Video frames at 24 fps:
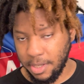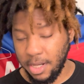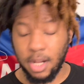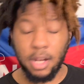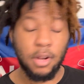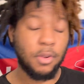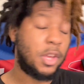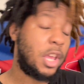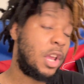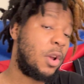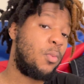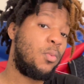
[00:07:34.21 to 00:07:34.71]
I
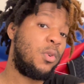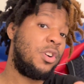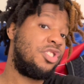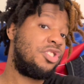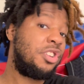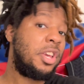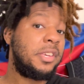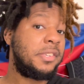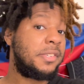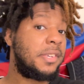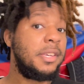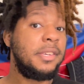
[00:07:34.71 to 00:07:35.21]
don't care what
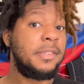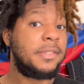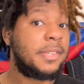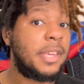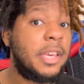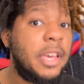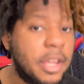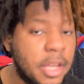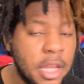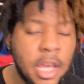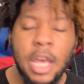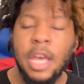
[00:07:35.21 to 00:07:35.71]
Jay-Z
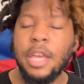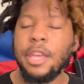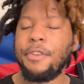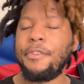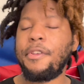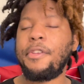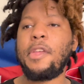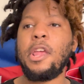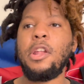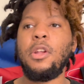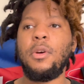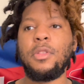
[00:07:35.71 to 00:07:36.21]
said.
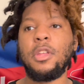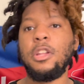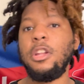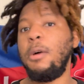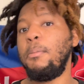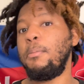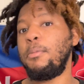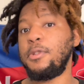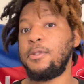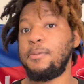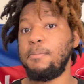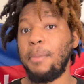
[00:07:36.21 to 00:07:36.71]
The
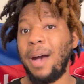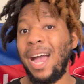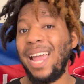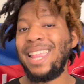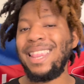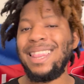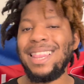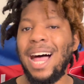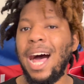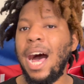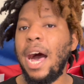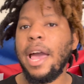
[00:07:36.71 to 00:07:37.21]
numbers might
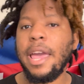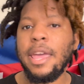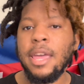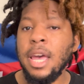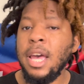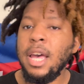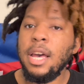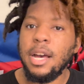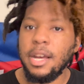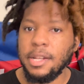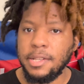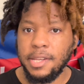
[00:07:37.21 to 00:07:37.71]
lie
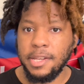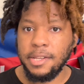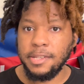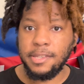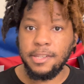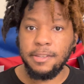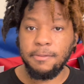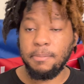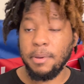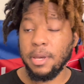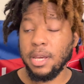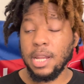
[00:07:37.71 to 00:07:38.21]
a
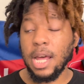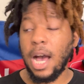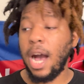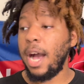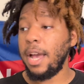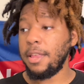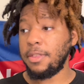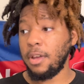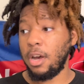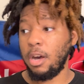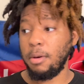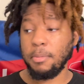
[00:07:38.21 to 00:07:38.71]
teensy bit.
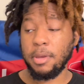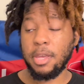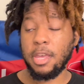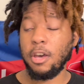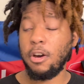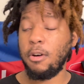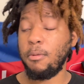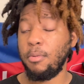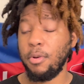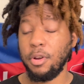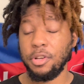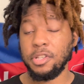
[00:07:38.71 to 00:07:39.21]
I thought
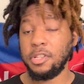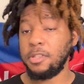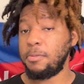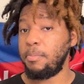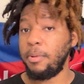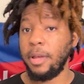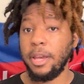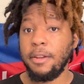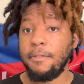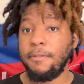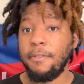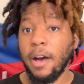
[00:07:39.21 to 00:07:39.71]
Mikal Bridges
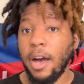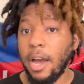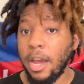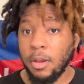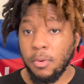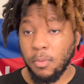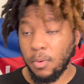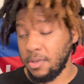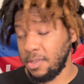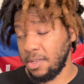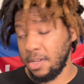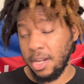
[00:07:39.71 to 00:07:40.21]
played fine.
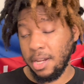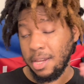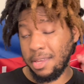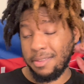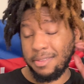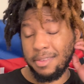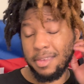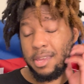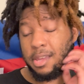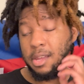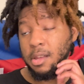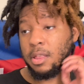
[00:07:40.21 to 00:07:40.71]
Wasn't
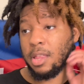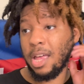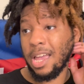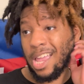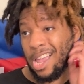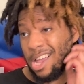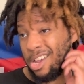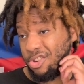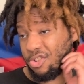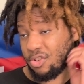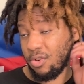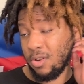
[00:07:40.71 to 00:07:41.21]
anything
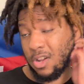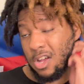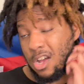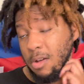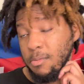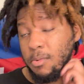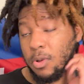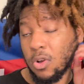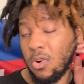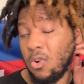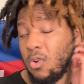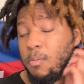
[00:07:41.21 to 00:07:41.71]

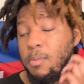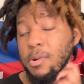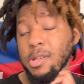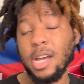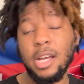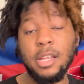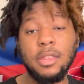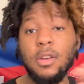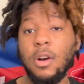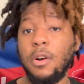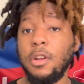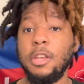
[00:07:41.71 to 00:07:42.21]
astronomical, but
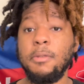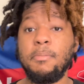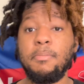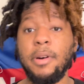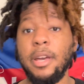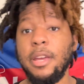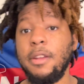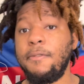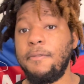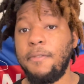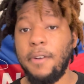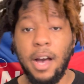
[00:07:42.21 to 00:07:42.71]
I thought he
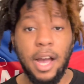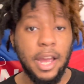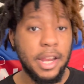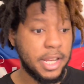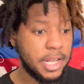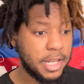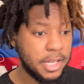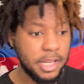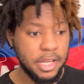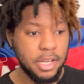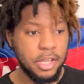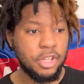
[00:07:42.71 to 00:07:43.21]
played fine
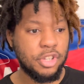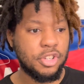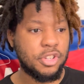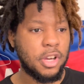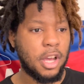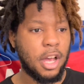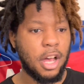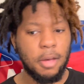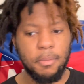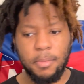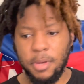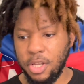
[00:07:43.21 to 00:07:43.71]
and did his
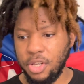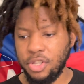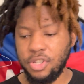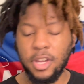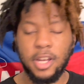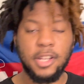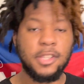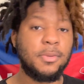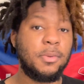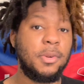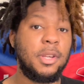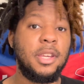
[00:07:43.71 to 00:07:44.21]
job, hit
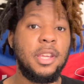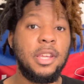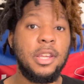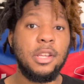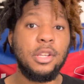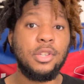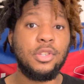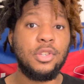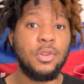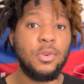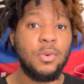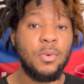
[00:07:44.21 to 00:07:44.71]
shots when he
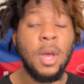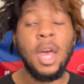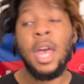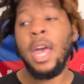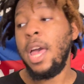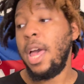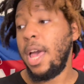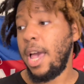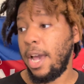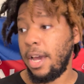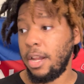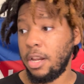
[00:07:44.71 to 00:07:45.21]
needed to,
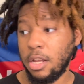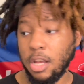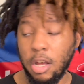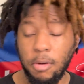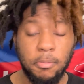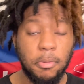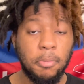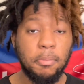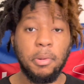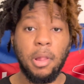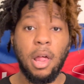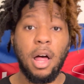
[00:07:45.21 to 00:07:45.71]
had a
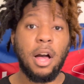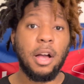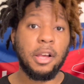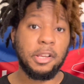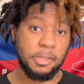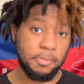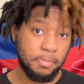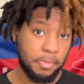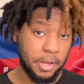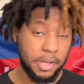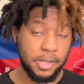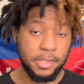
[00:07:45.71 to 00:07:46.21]
couple blocks,
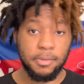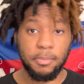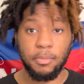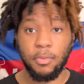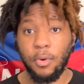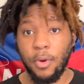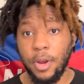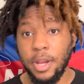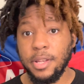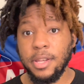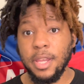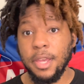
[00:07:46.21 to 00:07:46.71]
played some
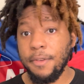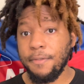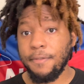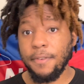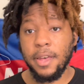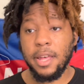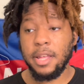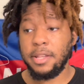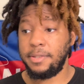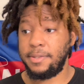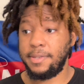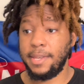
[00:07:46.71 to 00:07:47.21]
great
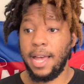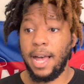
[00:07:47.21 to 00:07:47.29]
defense.